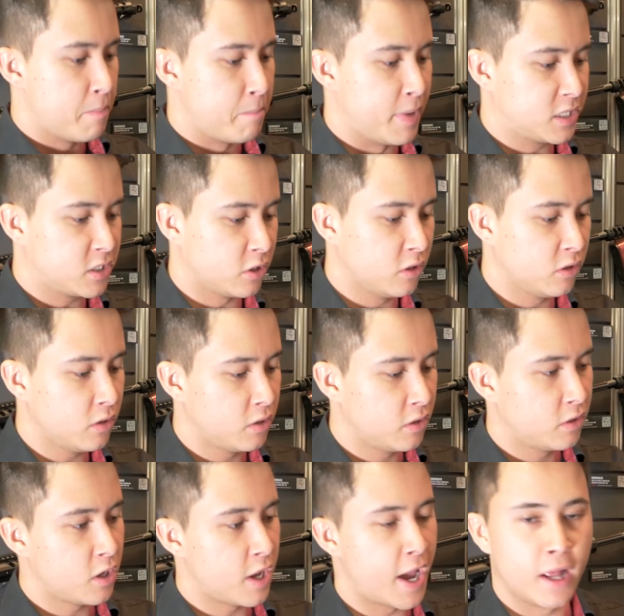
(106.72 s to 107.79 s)
metal
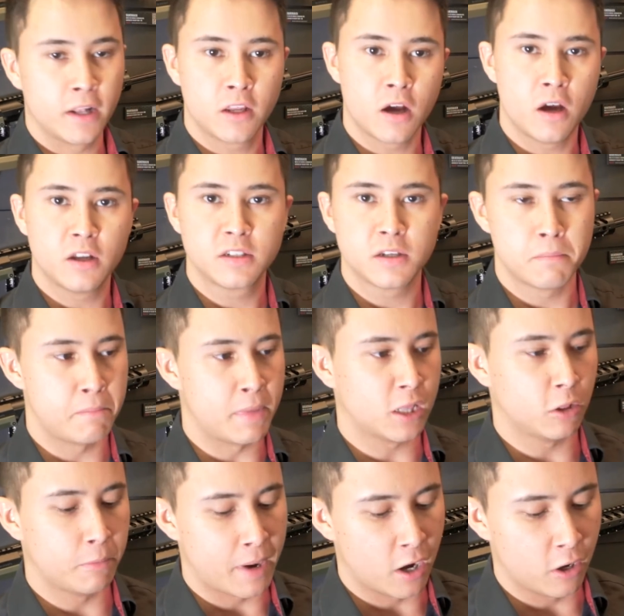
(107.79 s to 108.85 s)
handguard,
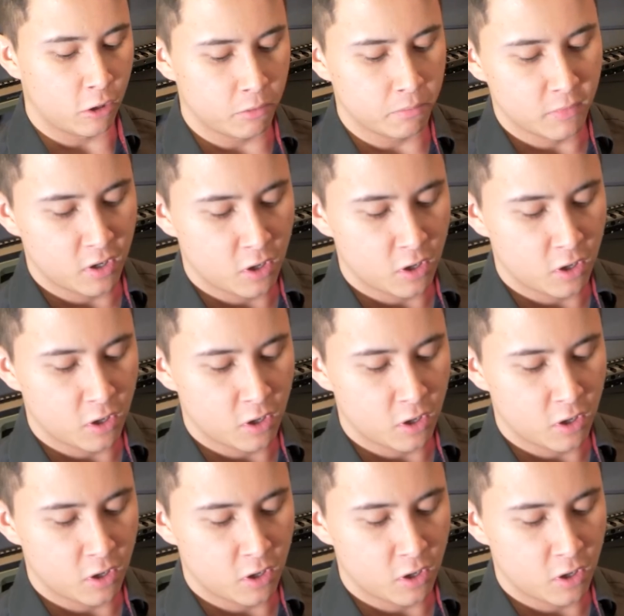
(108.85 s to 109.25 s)
metal barrel,